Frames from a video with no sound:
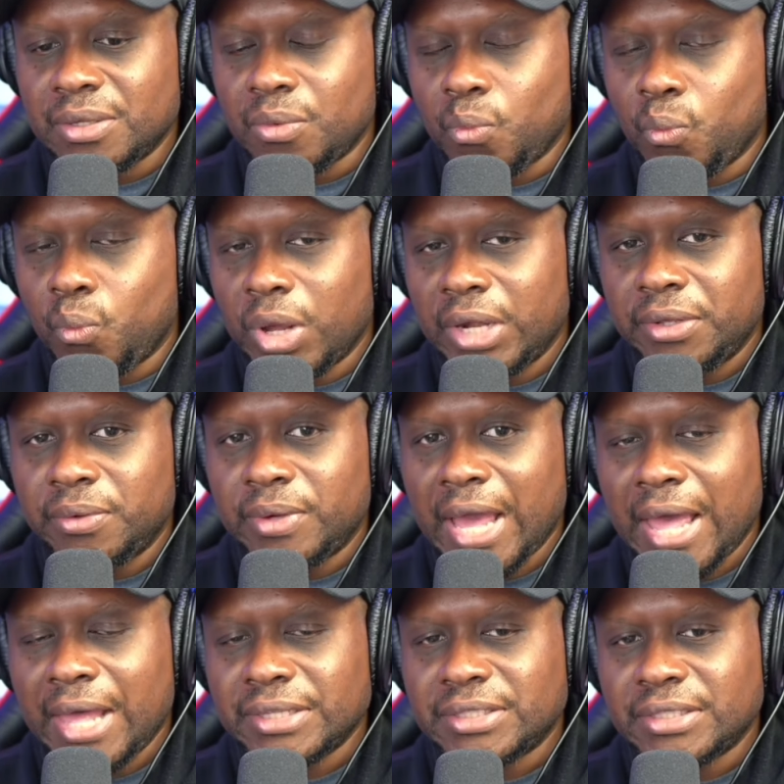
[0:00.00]
What do you
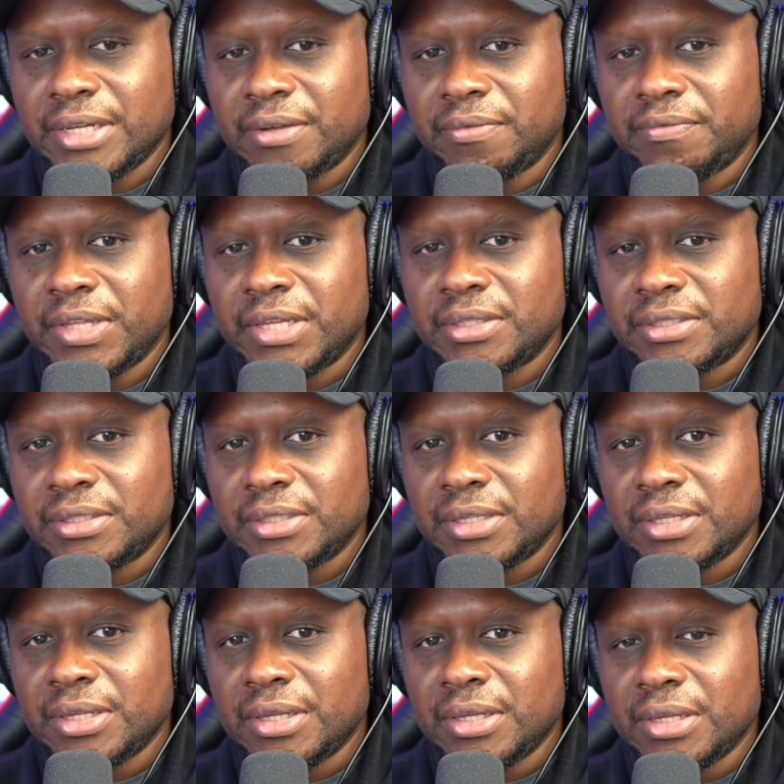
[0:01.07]
guys think of this?
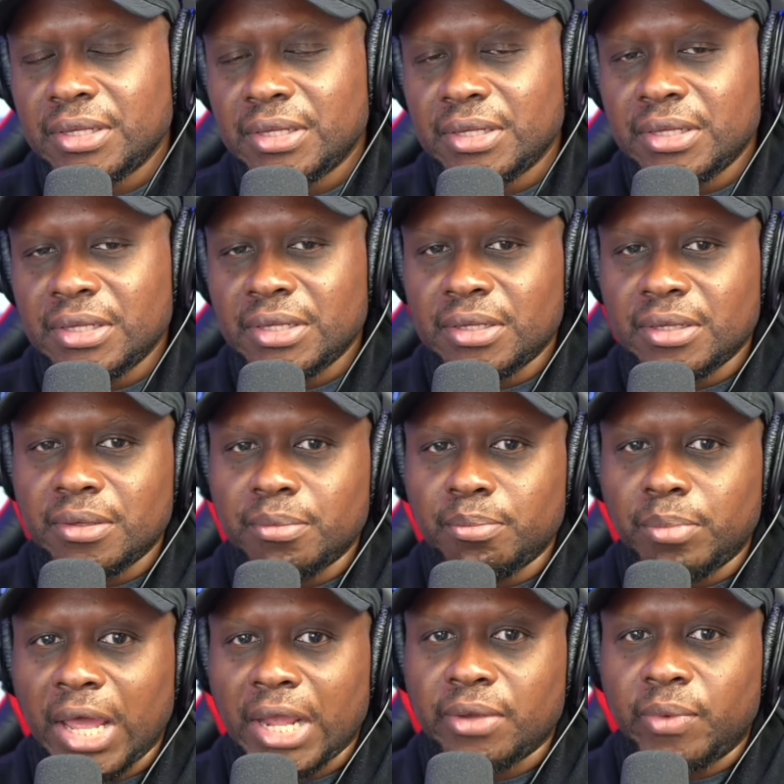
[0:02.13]

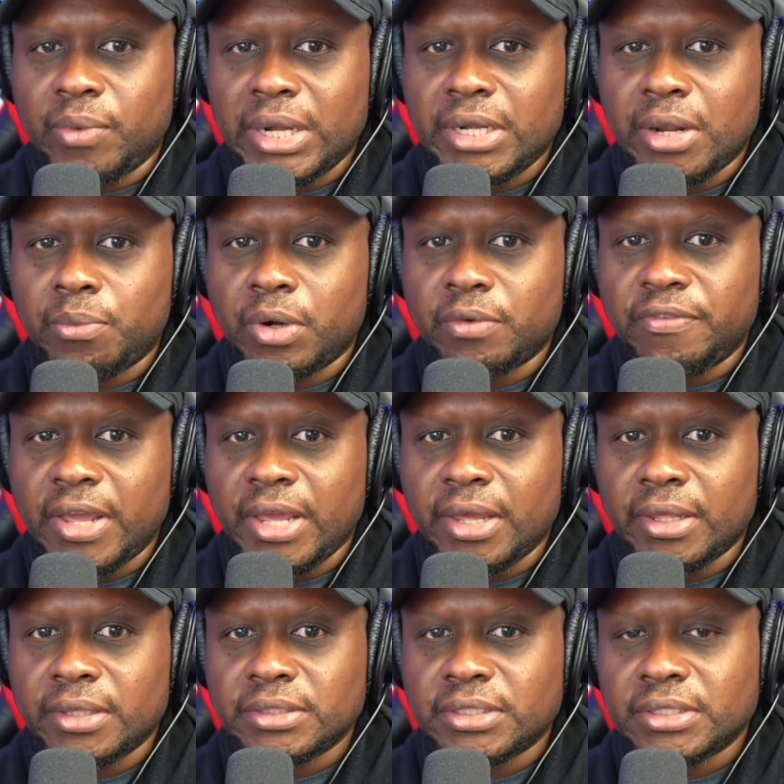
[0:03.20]
Black and White Network
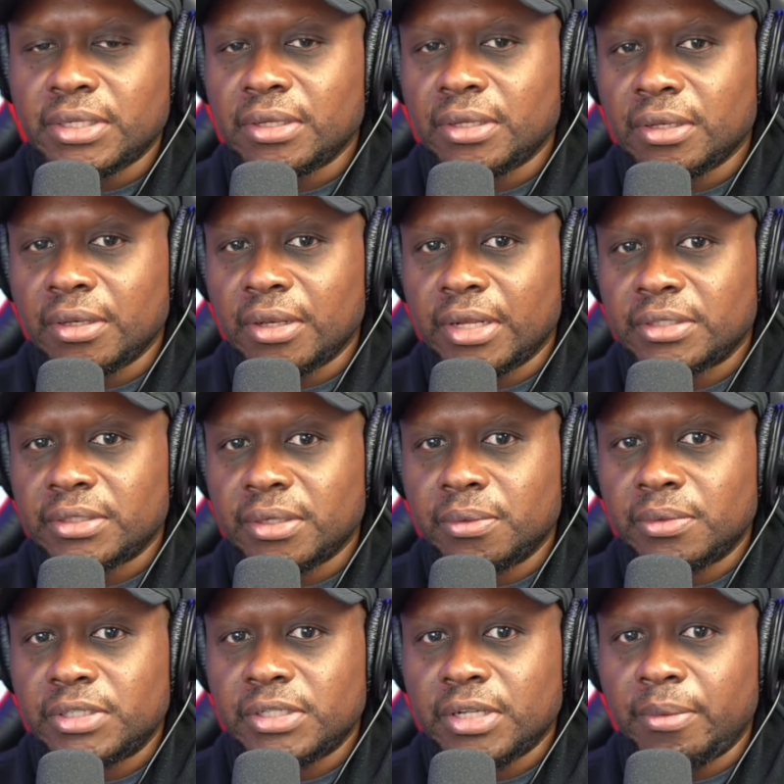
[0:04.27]
fans, let us know
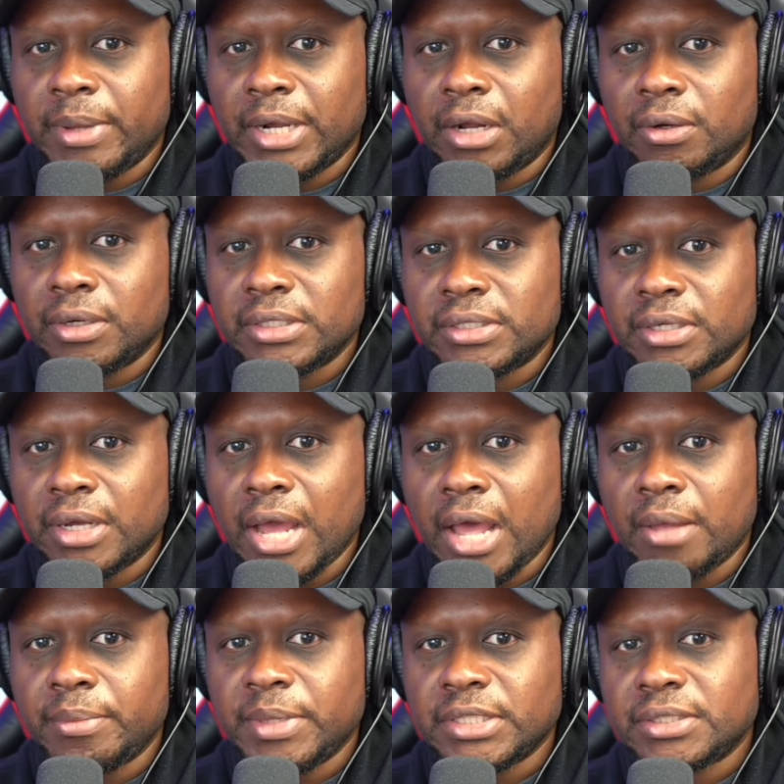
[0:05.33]
what you think about all this in the
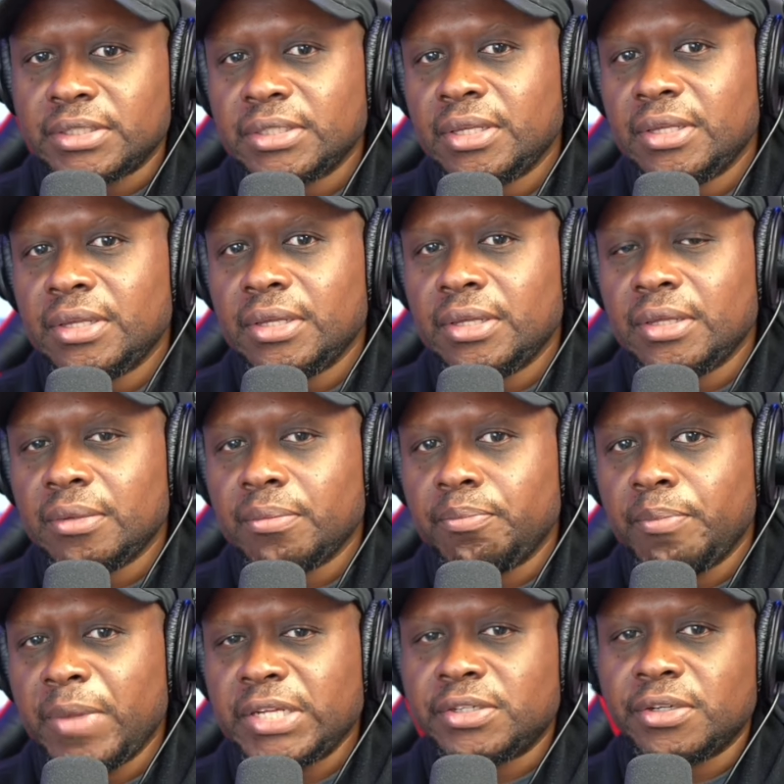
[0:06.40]
comments.
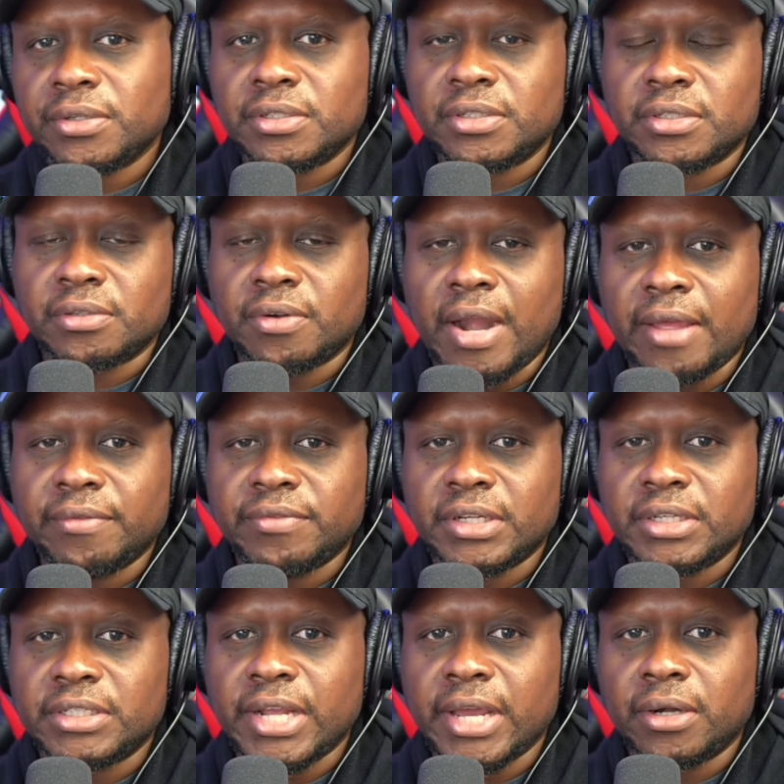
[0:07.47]
Make sure to subscribe to the
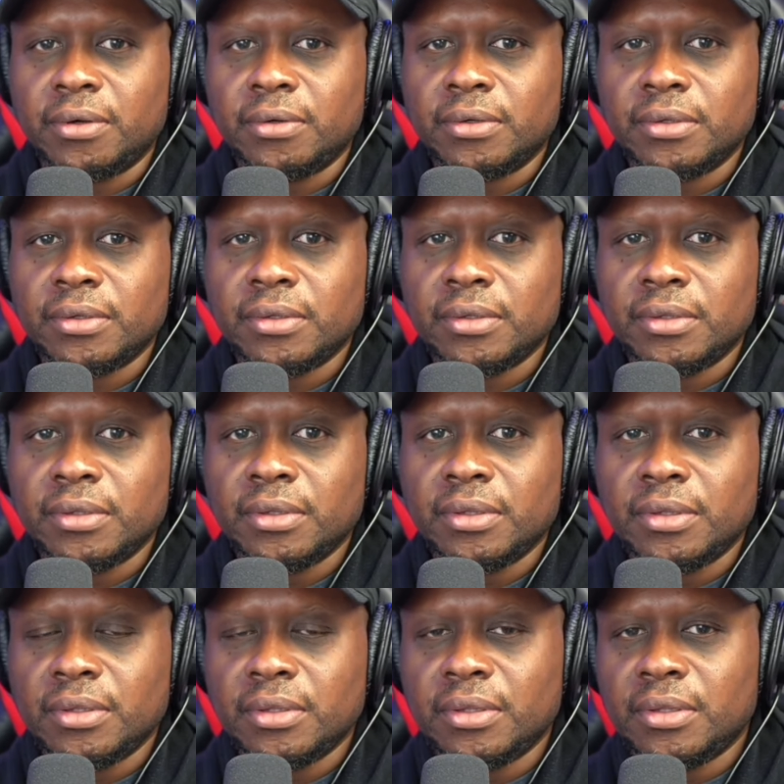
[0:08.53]
channel.
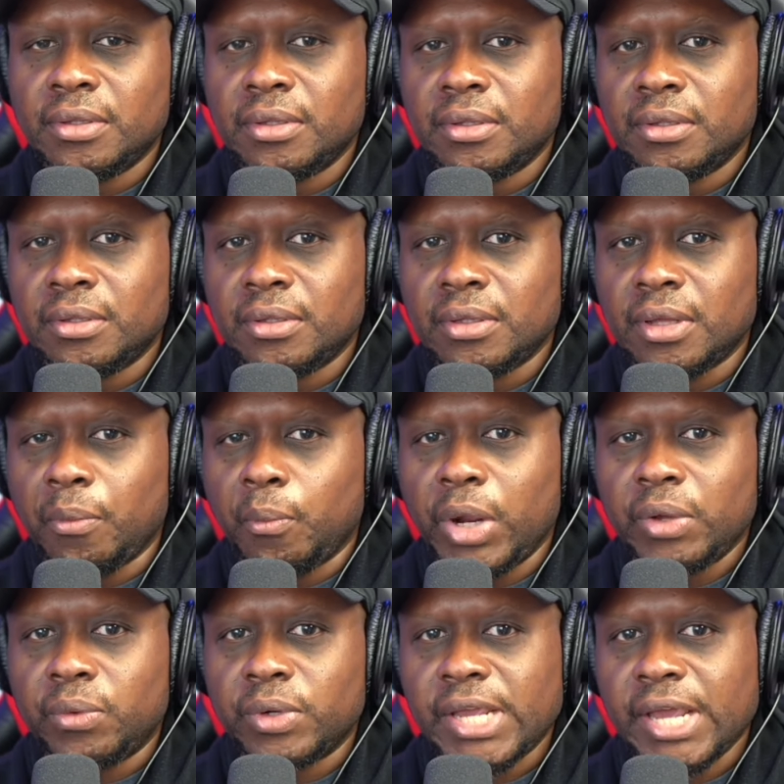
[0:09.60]
And we
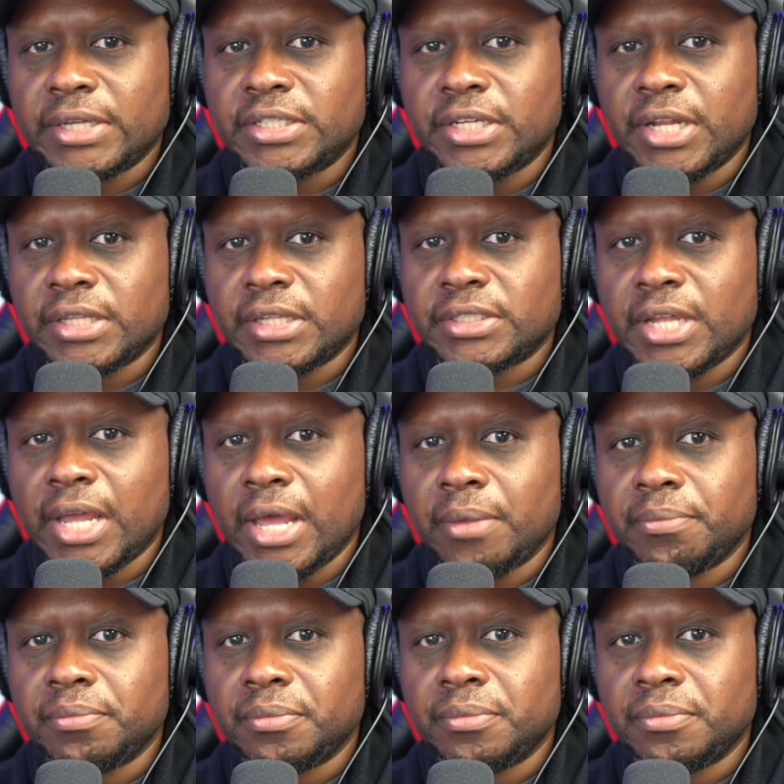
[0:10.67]
will catch you next time.